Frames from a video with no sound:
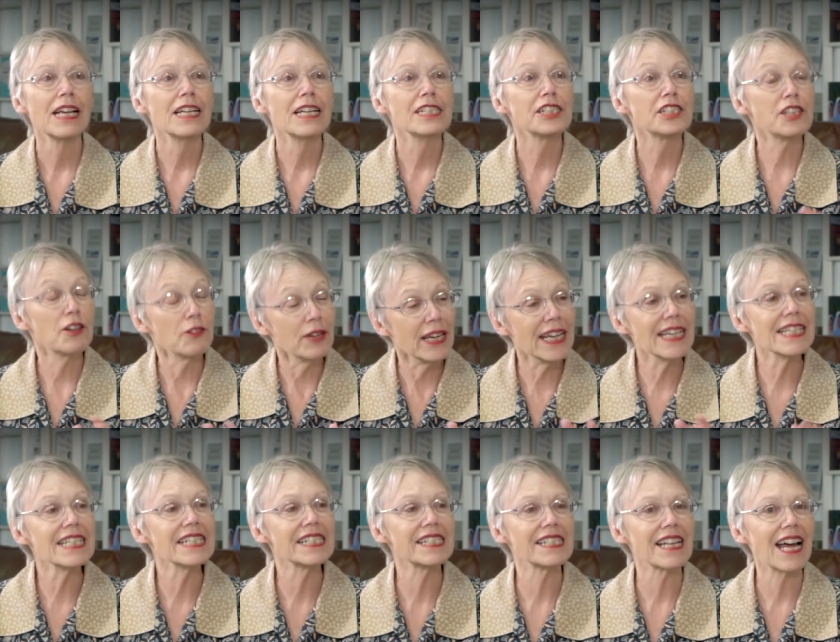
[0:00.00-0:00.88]
So he
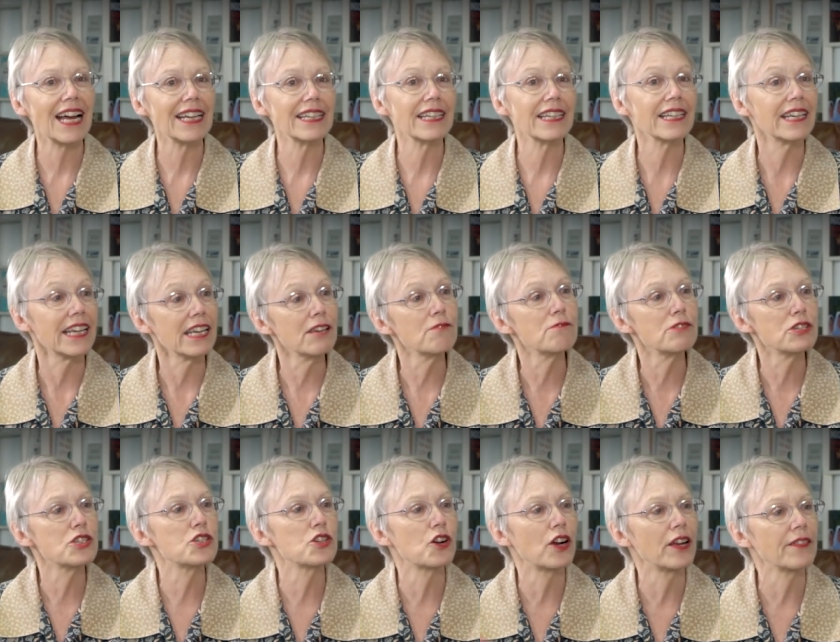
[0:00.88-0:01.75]
decided he
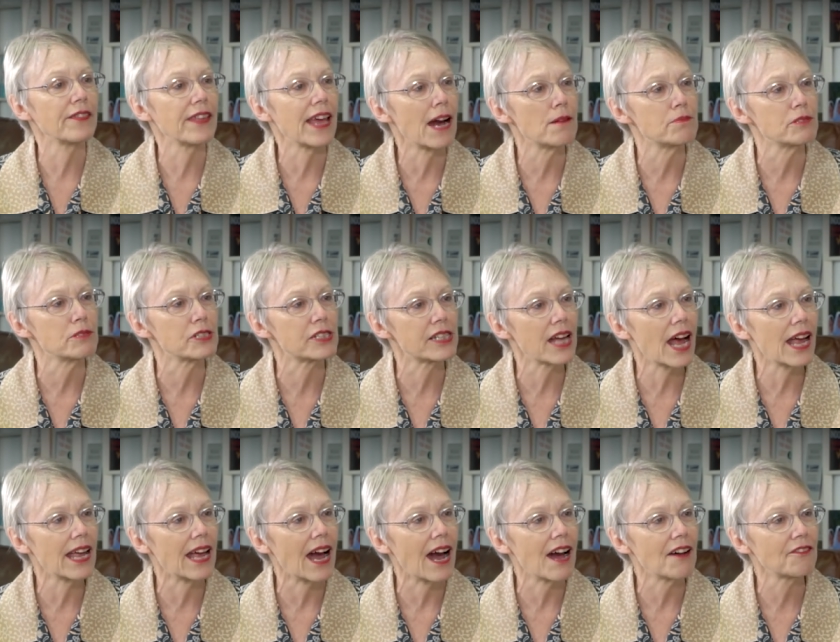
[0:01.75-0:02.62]
would join the Abu
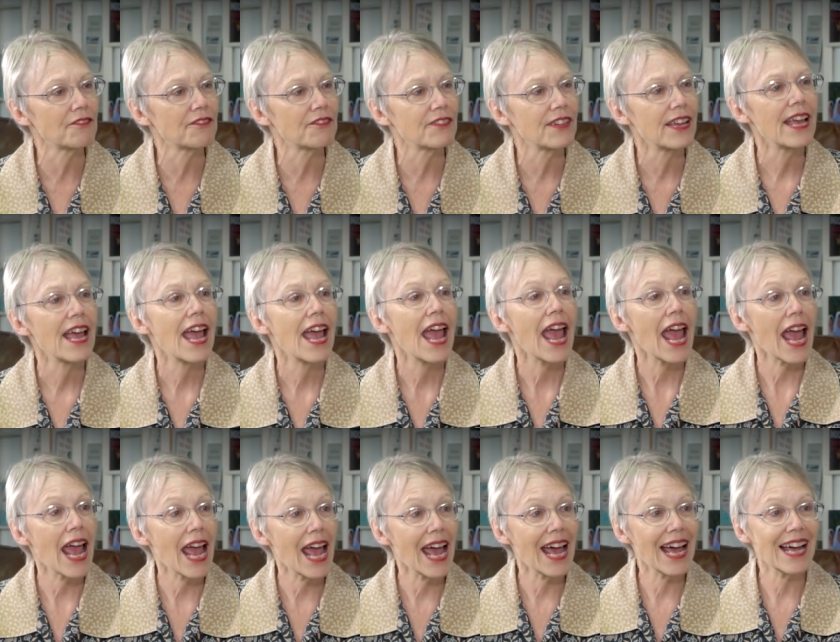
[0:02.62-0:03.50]
Sayyaf
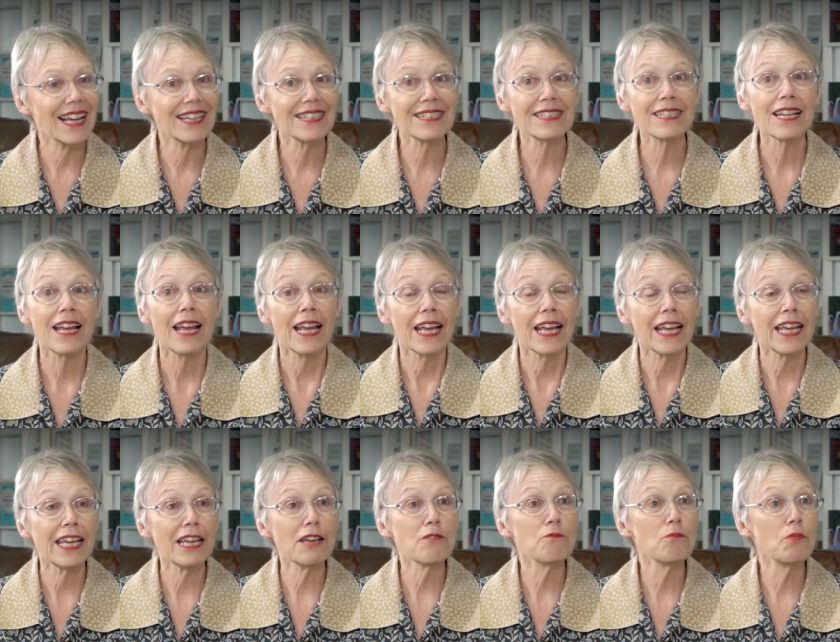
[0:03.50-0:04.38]
and
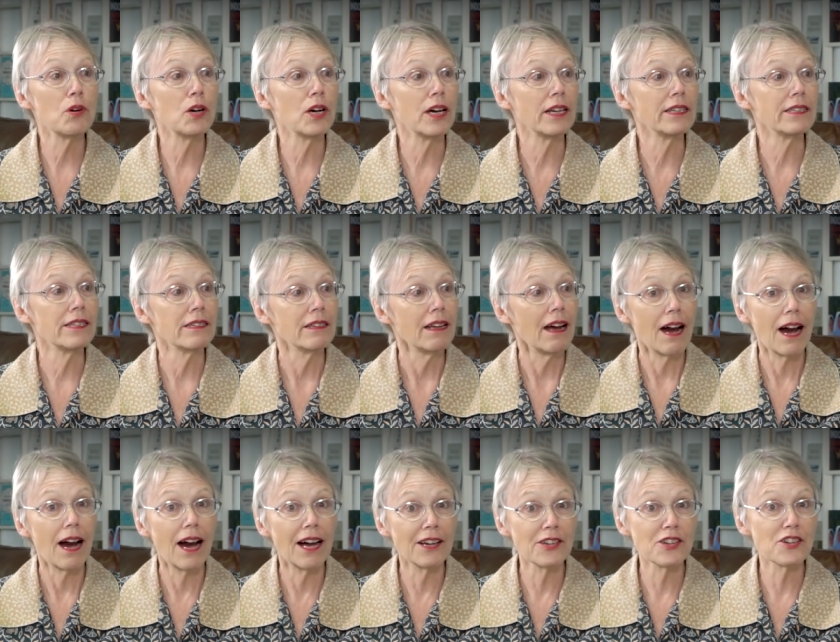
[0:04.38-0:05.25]
he would
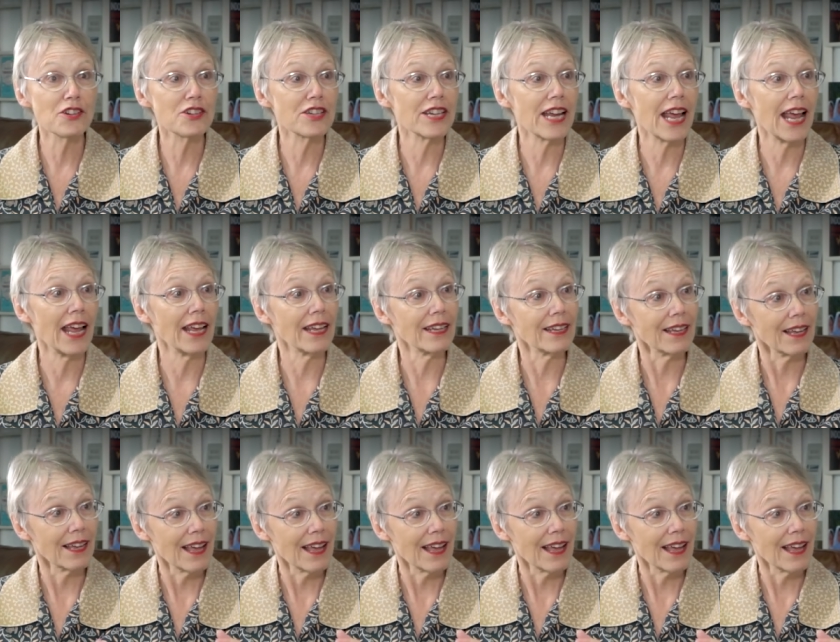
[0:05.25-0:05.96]
undertake